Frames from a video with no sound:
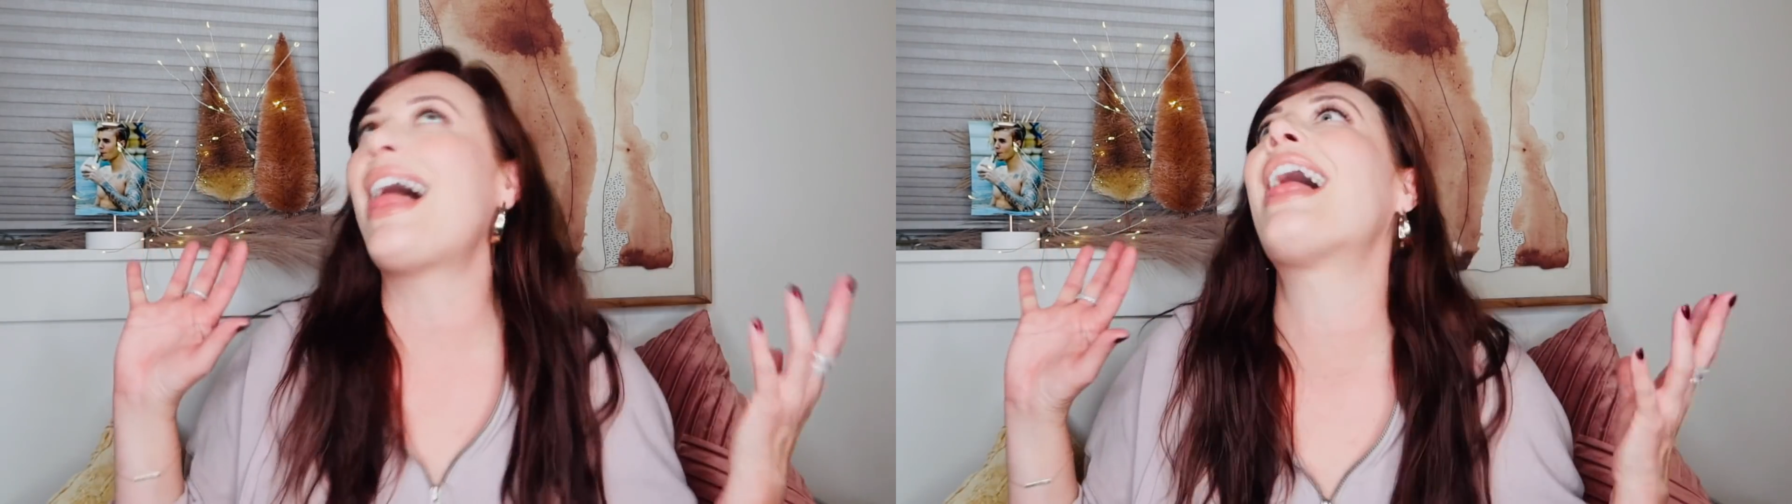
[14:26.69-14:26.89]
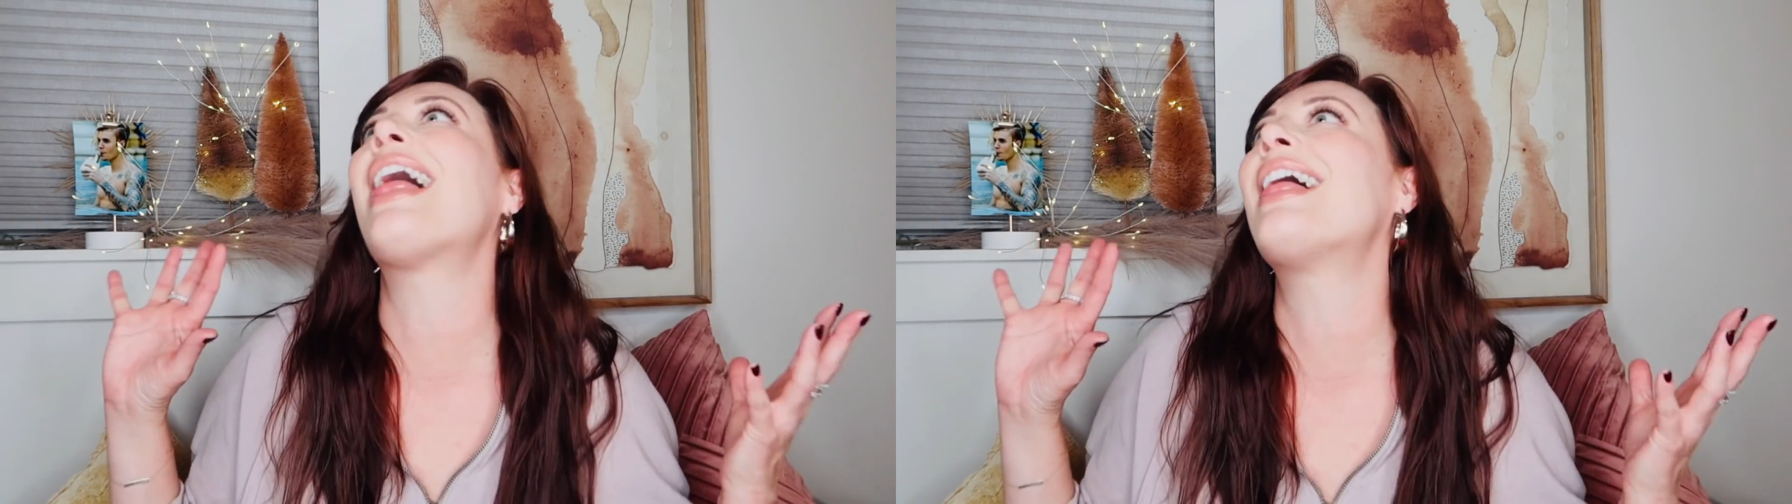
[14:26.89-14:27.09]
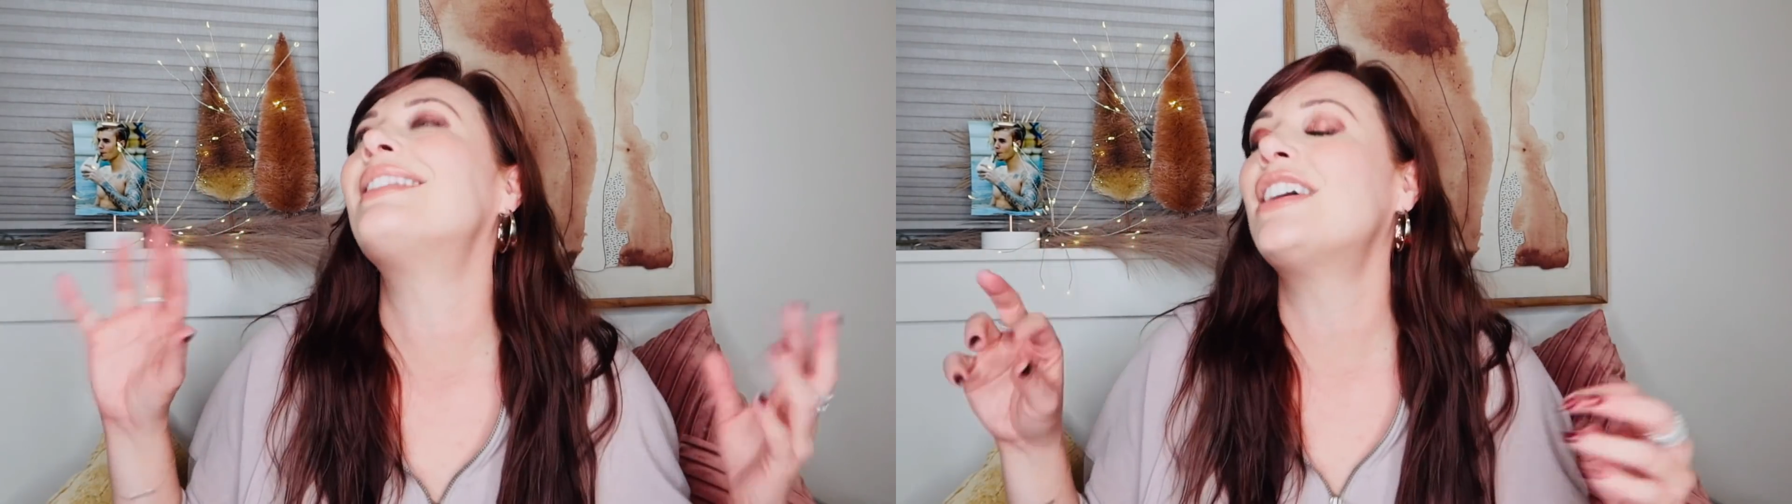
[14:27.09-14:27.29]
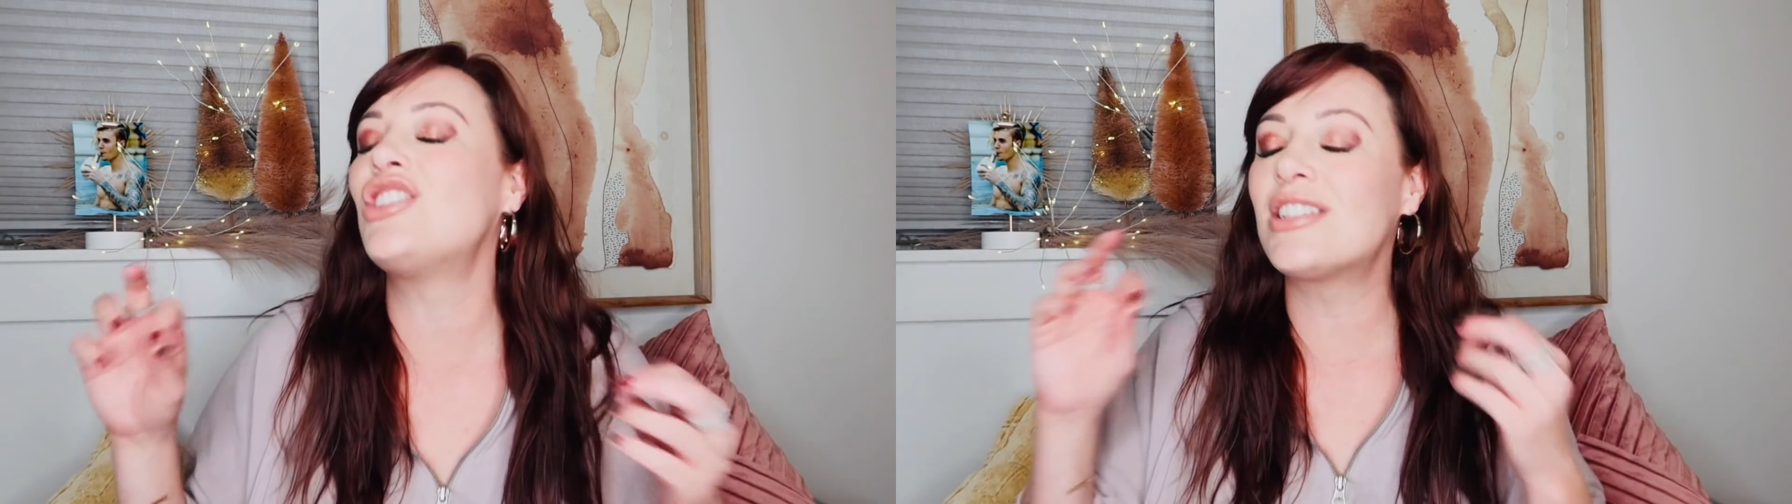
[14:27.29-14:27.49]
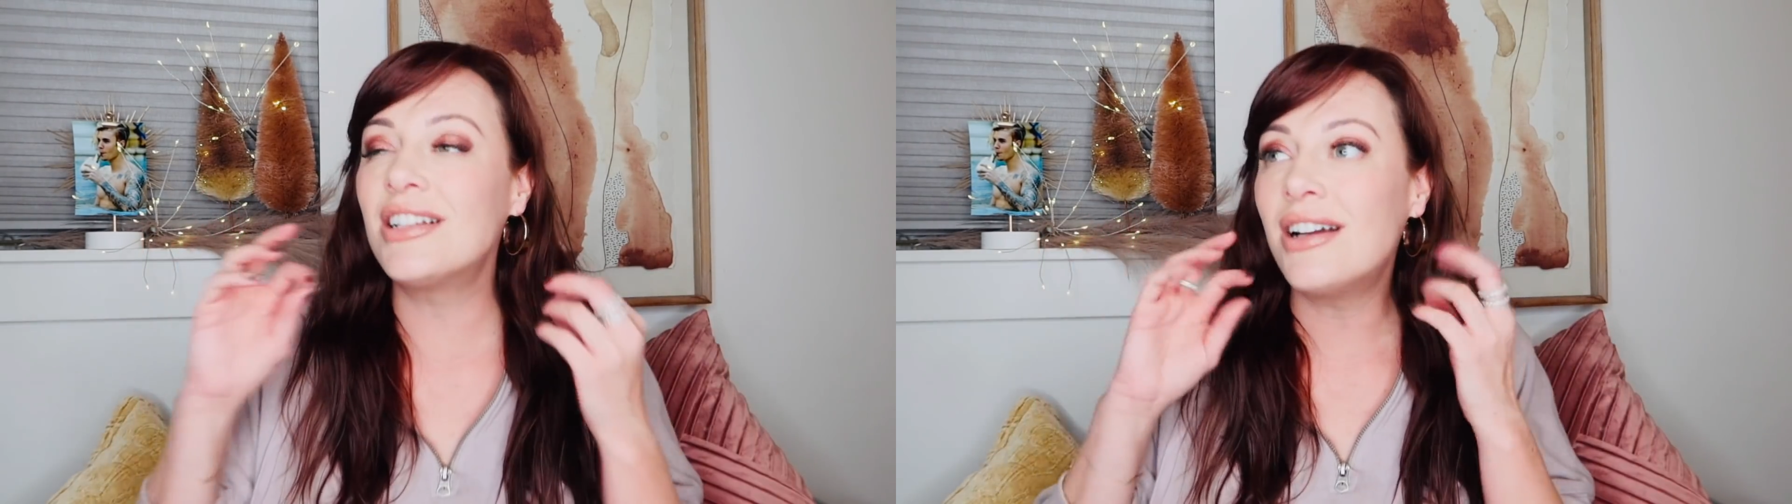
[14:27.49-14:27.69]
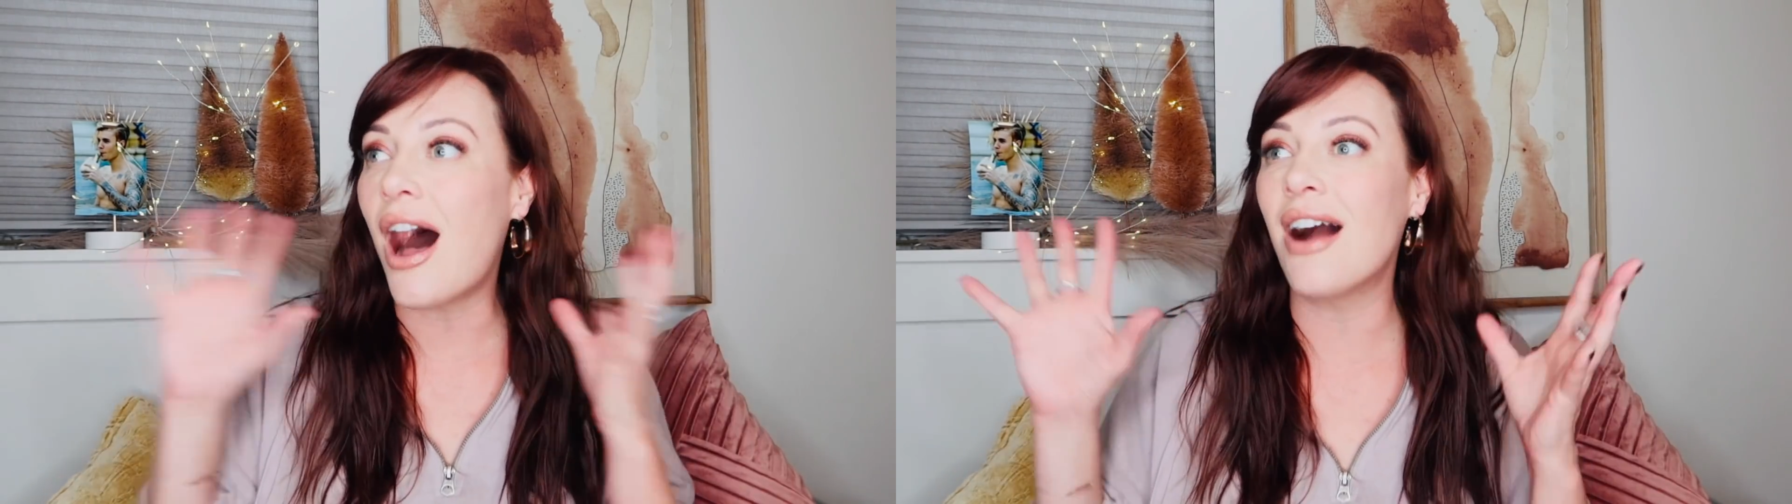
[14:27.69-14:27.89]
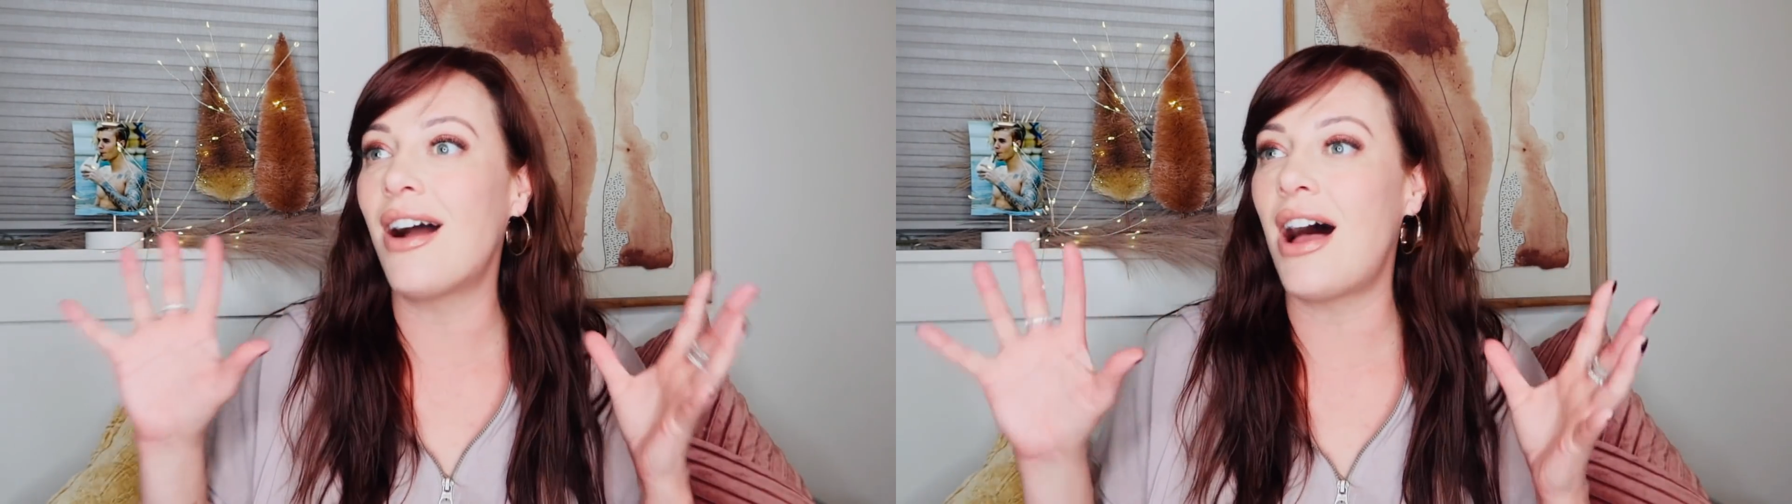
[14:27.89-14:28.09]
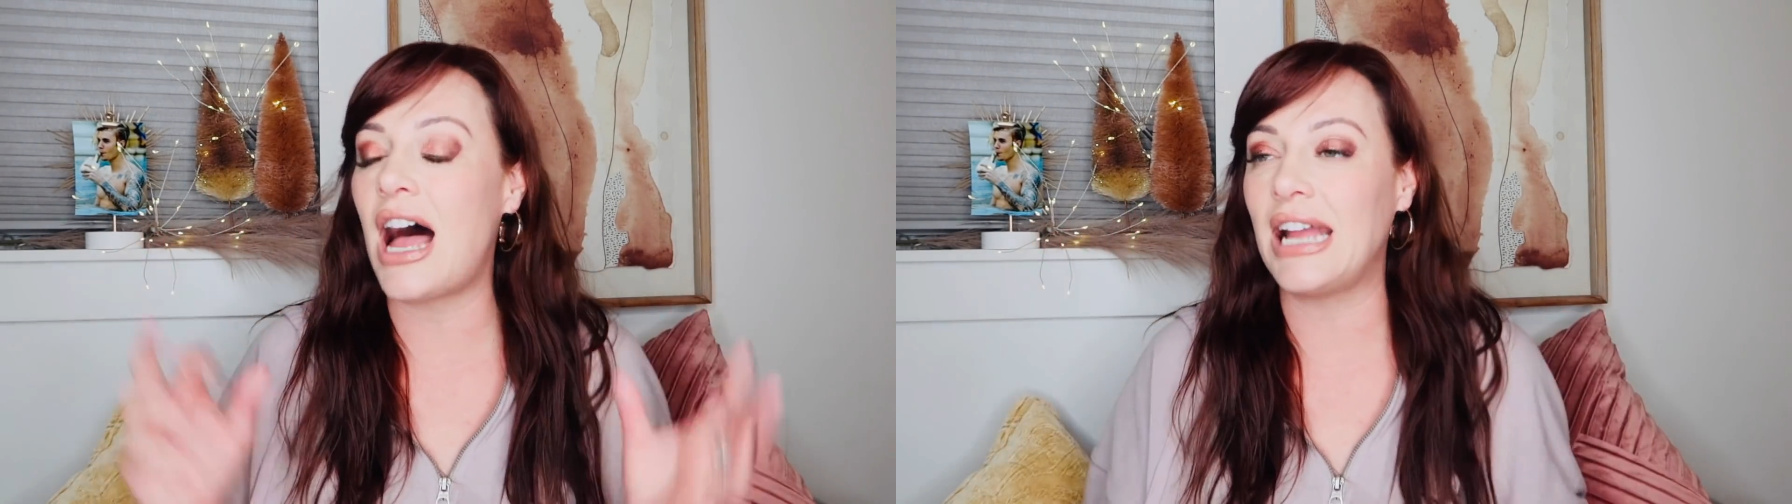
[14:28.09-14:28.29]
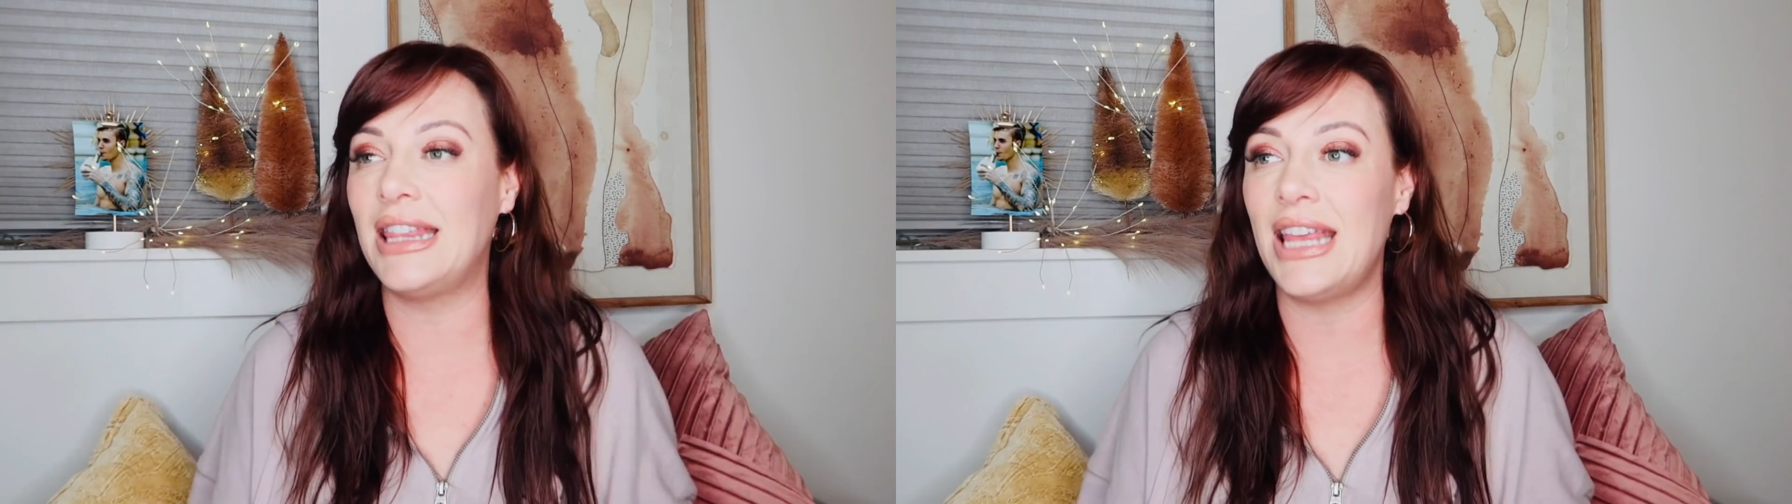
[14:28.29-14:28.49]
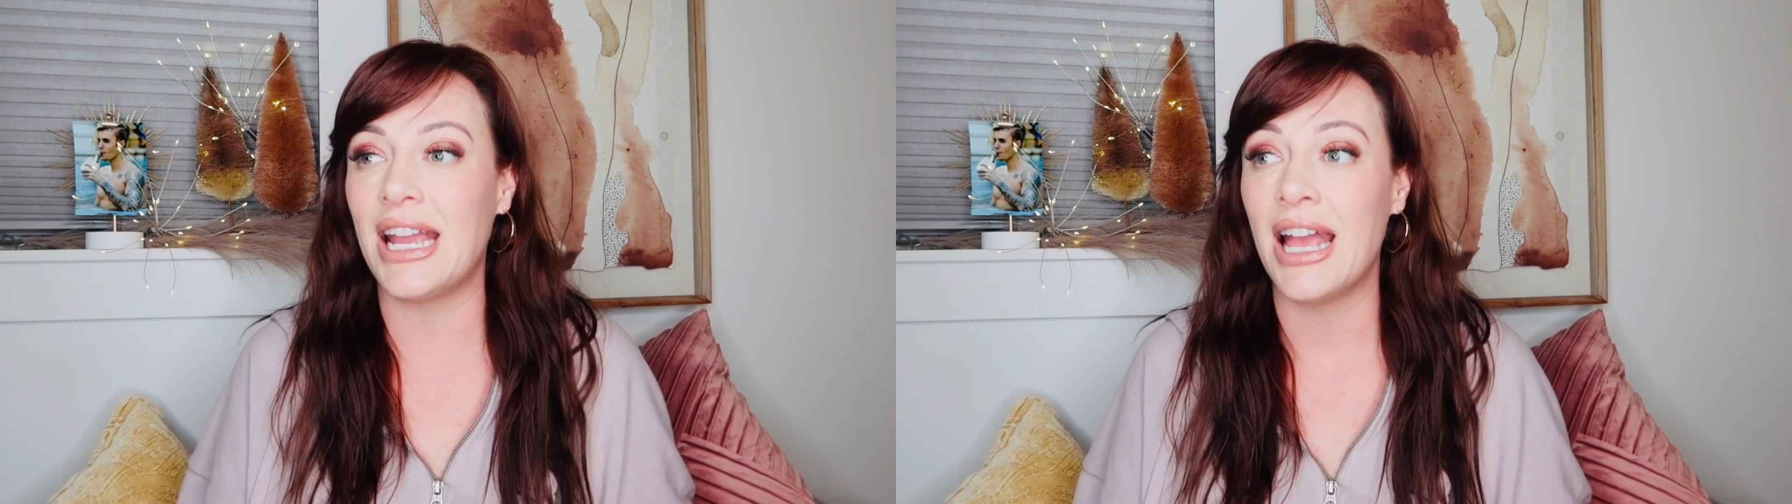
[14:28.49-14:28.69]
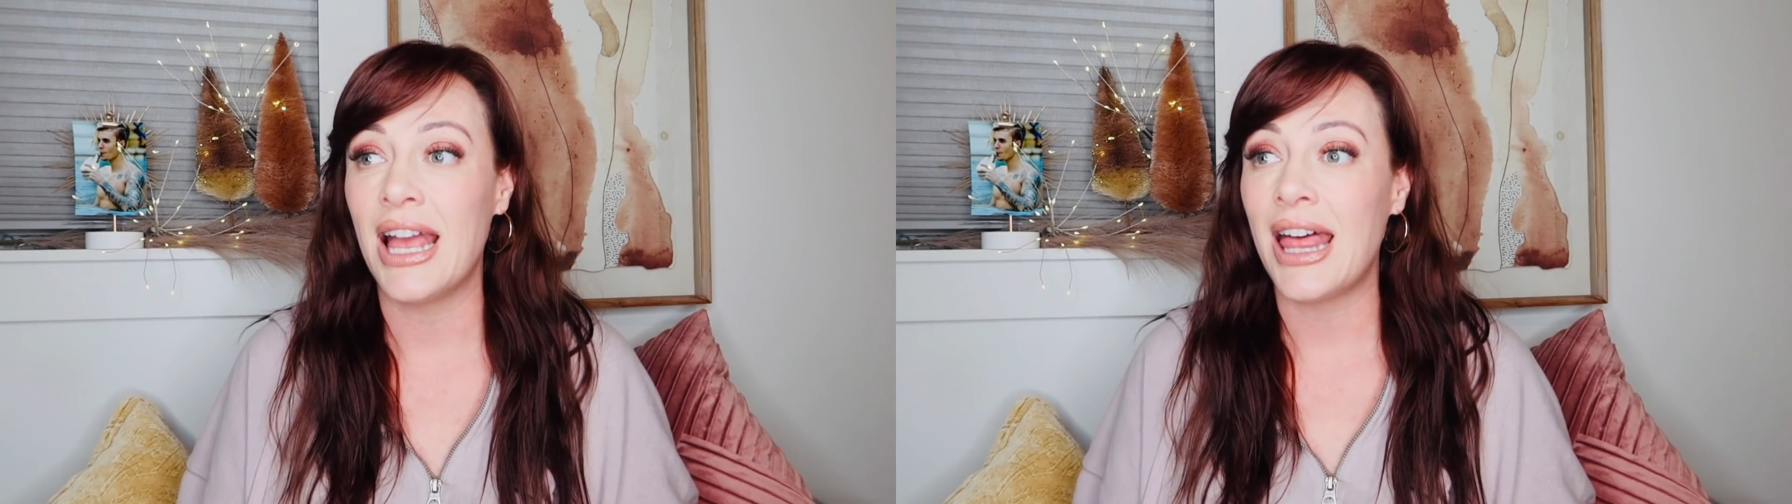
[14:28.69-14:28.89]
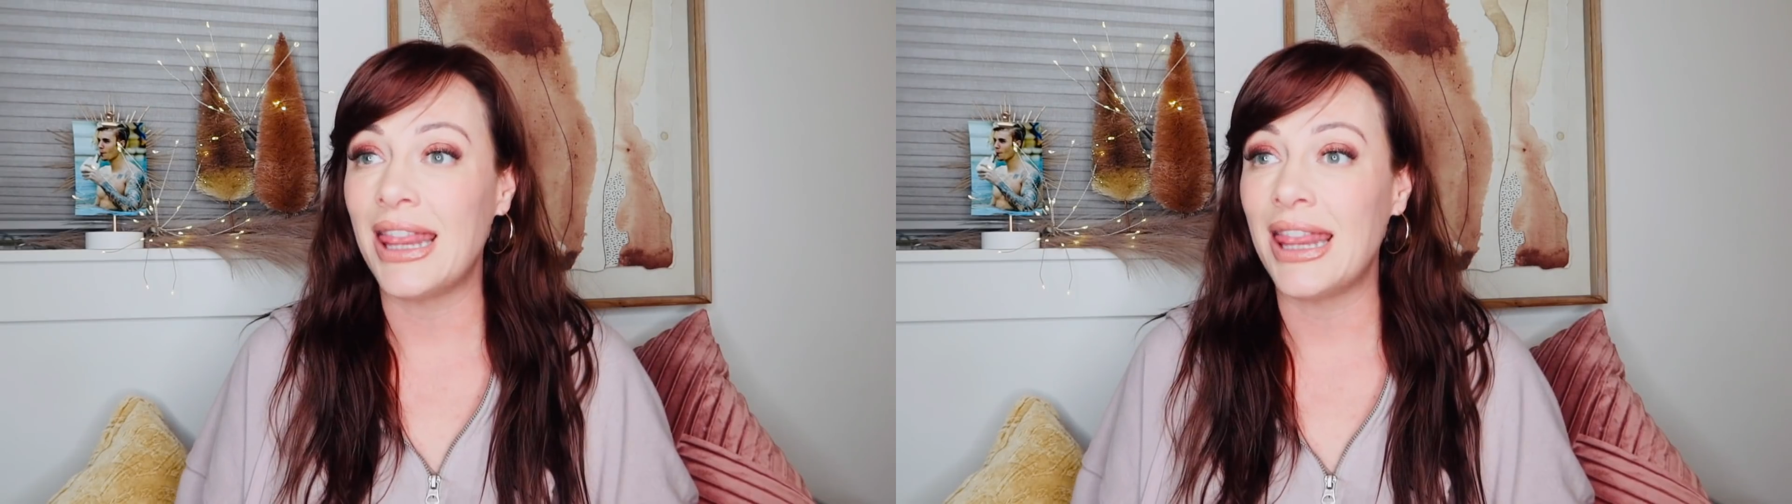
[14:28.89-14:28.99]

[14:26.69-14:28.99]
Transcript: that just gaga-eyed thing,